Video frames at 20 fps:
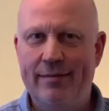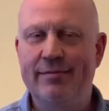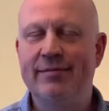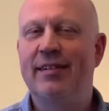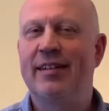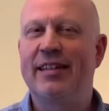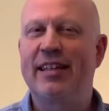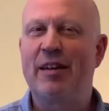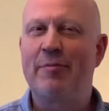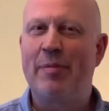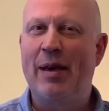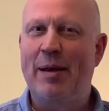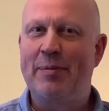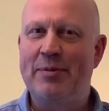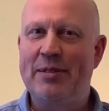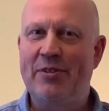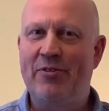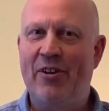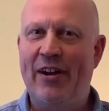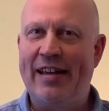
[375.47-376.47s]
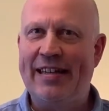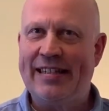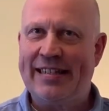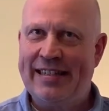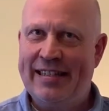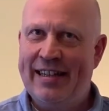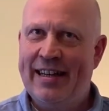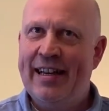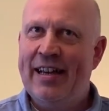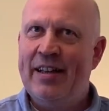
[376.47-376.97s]
I think it'd be absolutely great.
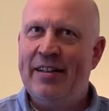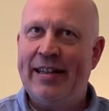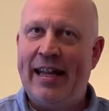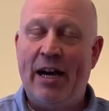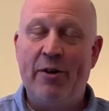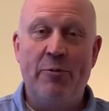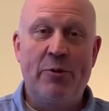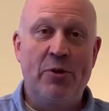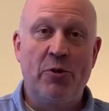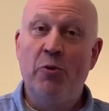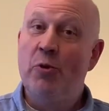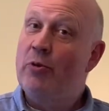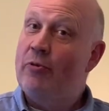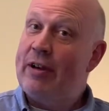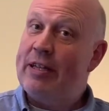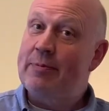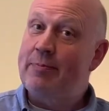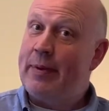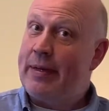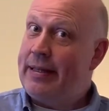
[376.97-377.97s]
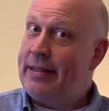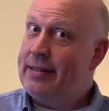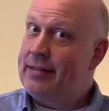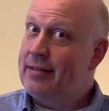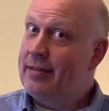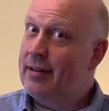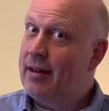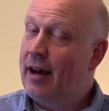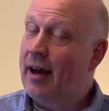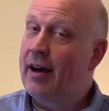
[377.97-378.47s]
Now, with all the recipes
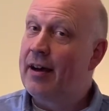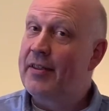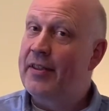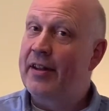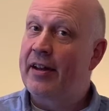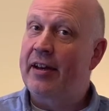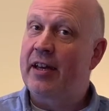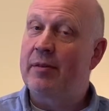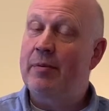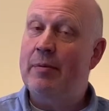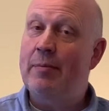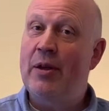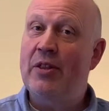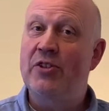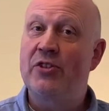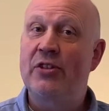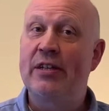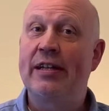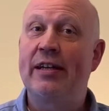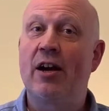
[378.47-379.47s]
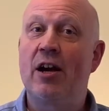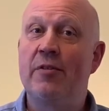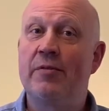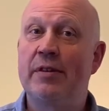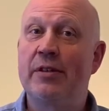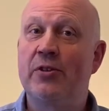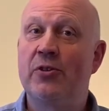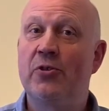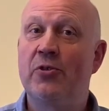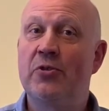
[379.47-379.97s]
that I'm going to be mentioning over the
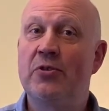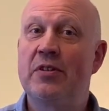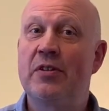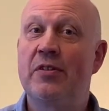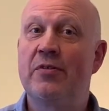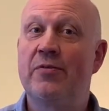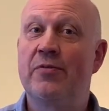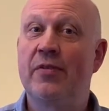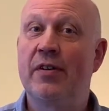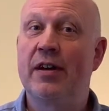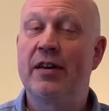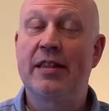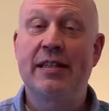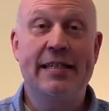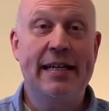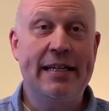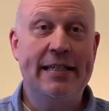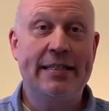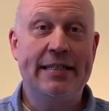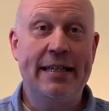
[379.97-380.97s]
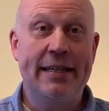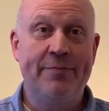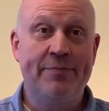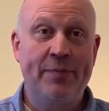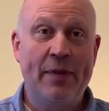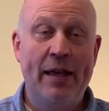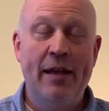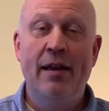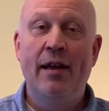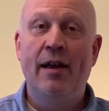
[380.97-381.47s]
course of the tasting,
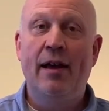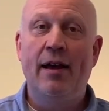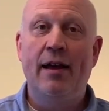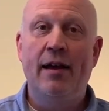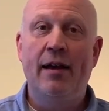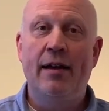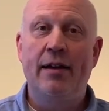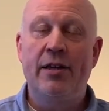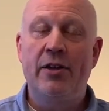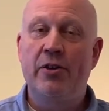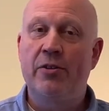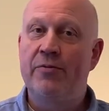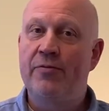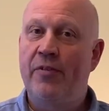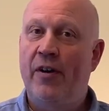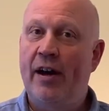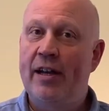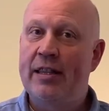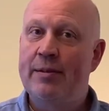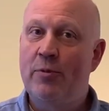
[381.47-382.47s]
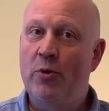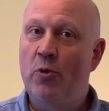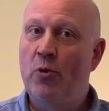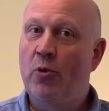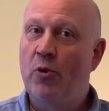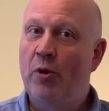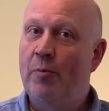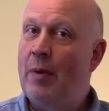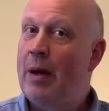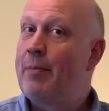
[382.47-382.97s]
you can find them
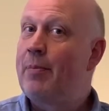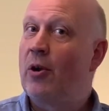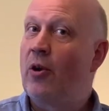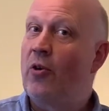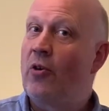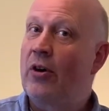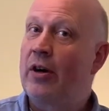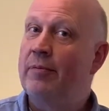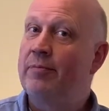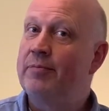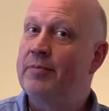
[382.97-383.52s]
all on my blog.